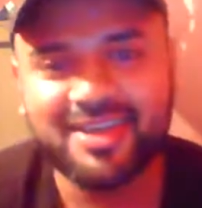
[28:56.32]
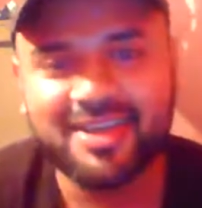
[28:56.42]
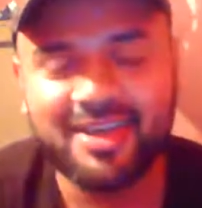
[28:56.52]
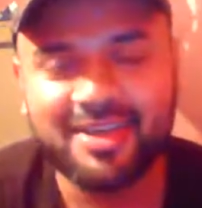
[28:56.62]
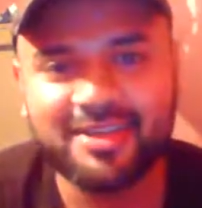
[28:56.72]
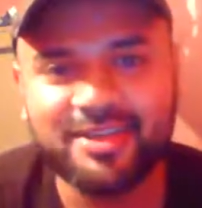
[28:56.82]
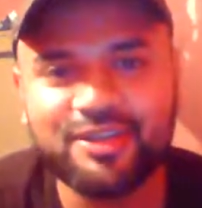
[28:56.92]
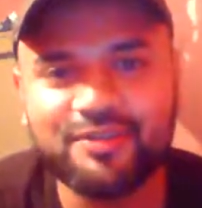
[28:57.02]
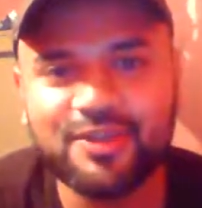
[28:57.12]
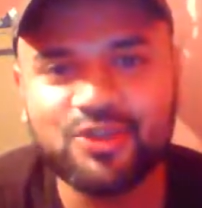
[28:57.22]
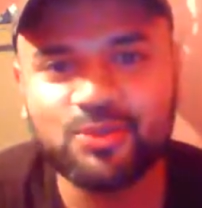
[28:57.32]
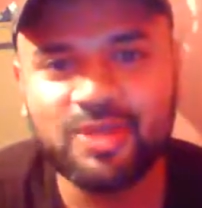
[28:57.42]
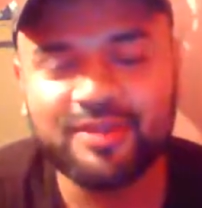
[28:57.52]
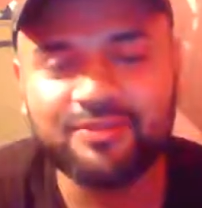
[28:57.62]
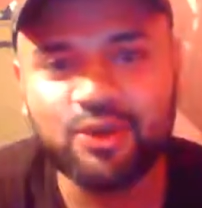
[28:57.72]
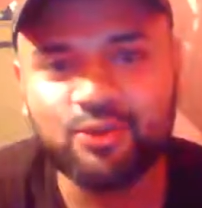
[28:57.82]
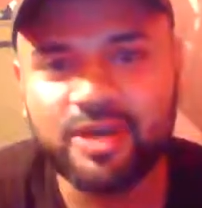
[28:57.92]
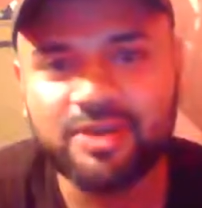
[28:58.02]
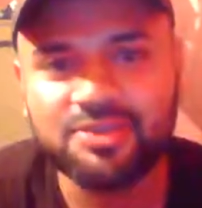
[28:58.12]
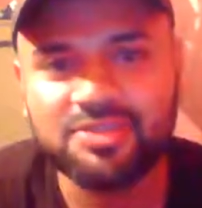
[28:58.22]
And an individual out of
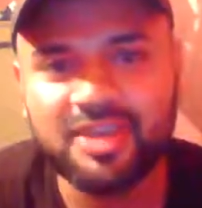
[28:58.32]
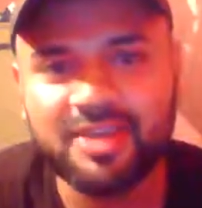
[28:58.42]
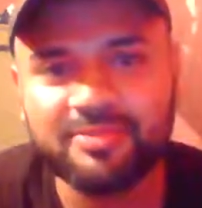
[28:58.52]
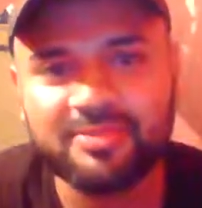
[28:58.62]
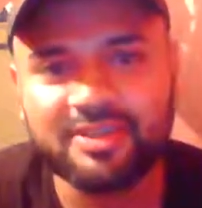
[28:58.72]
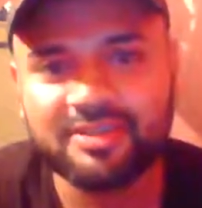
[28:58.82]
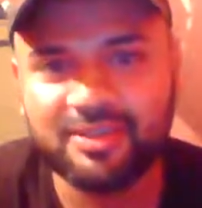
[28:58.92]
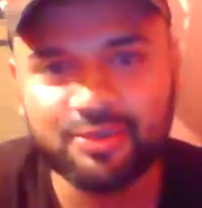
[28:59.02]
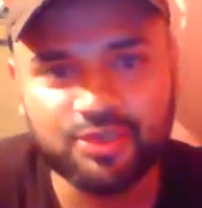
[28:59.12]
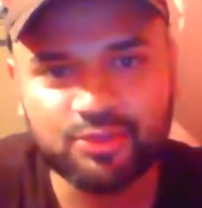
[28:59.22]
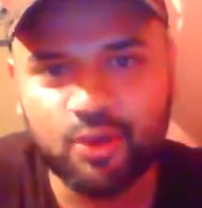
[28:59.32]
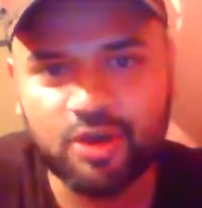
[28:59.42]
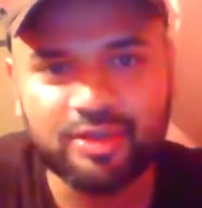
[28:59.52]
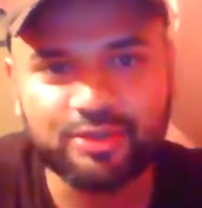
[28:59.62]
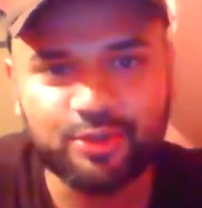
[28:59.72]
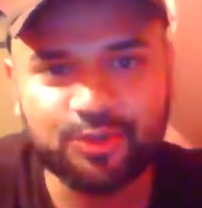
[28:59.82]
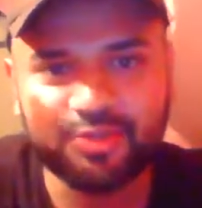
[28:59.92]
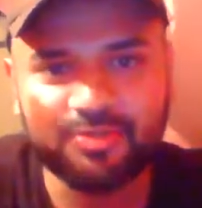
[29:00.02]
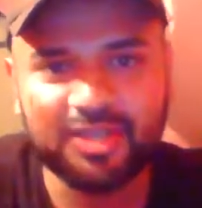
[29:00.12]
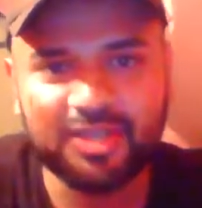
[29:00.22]
nowhere just came. He was just walking towards
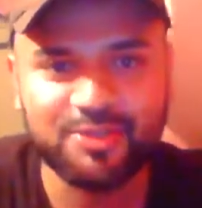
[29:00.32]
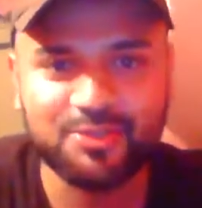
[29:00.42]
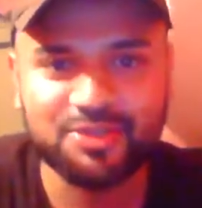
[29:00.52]
me, and he was